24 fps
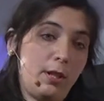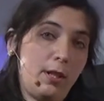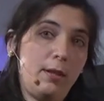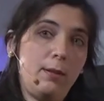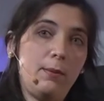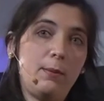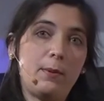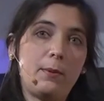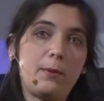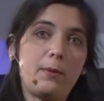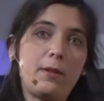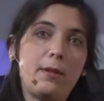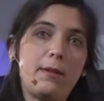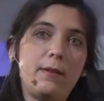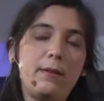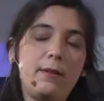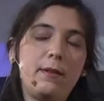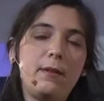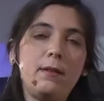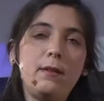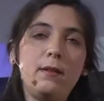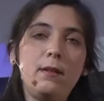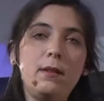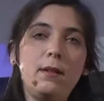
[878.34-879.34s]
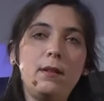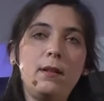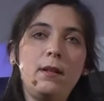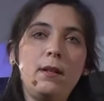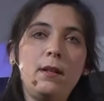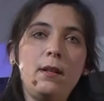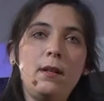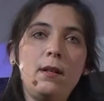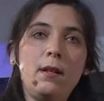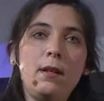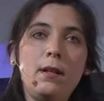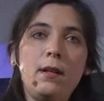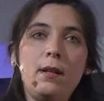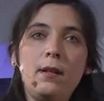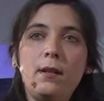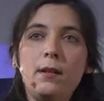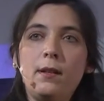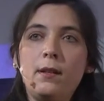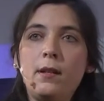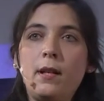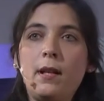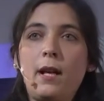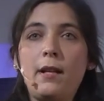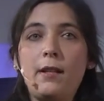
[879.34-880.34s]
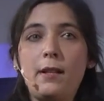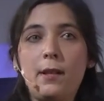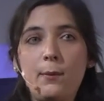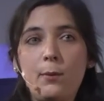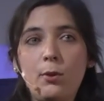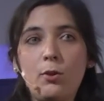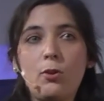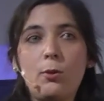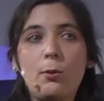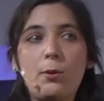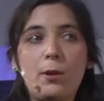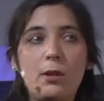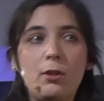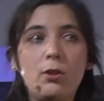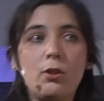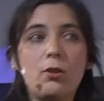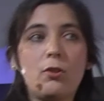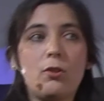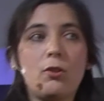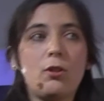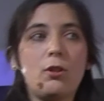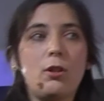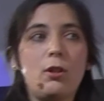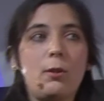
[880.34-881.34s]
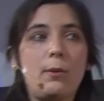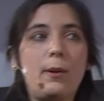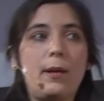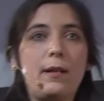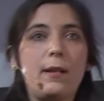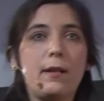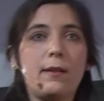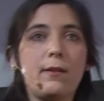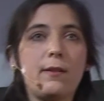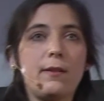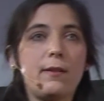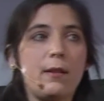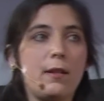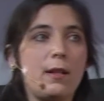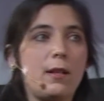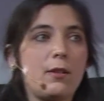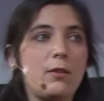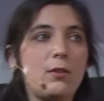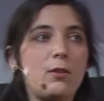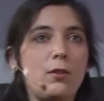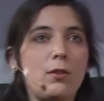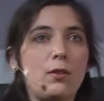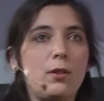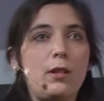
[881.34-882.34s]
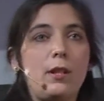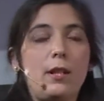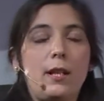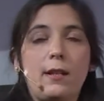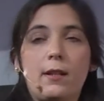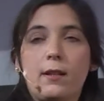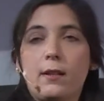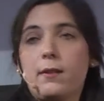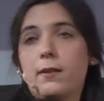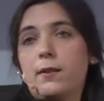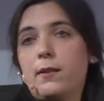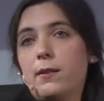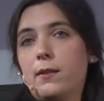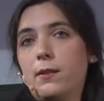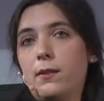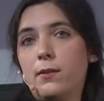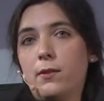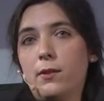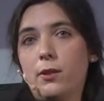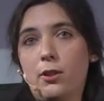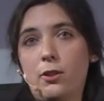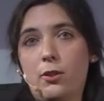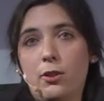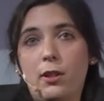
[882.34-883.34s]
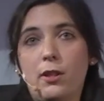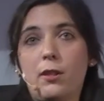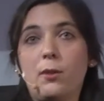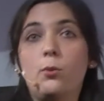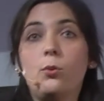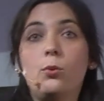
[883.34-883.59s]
But in evolution 3, we have objects that are global.